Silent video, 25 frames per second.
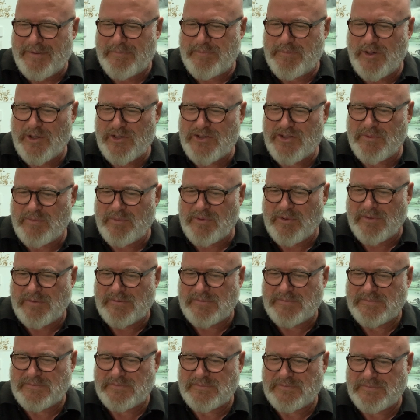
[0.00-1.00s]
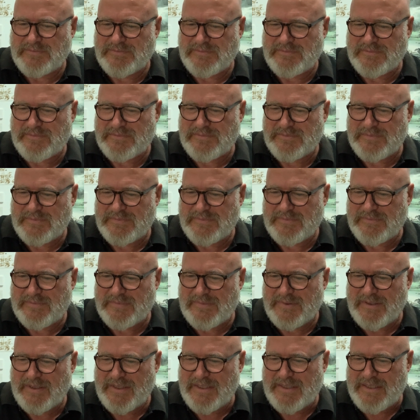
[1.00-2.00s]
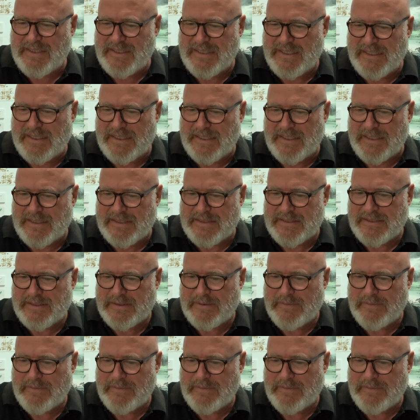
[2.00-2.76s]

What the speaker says: possible in the art.